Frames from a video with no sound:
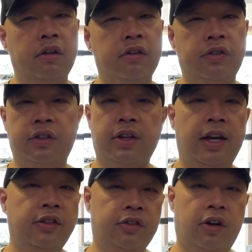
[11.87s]
since
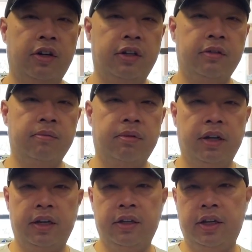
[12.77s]
I started
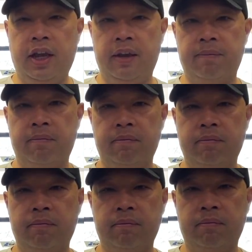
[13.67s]
playing the game.
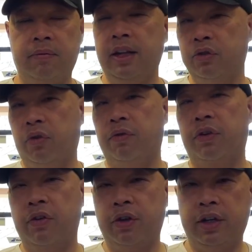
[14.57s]
That's over
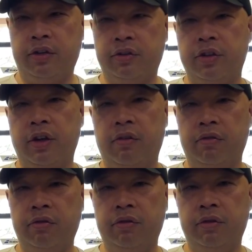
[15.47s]
30 years ago.
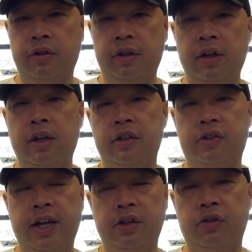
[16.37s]

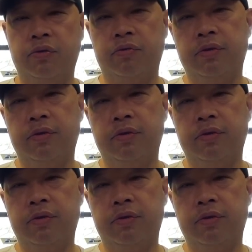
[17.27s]
Stay tuned.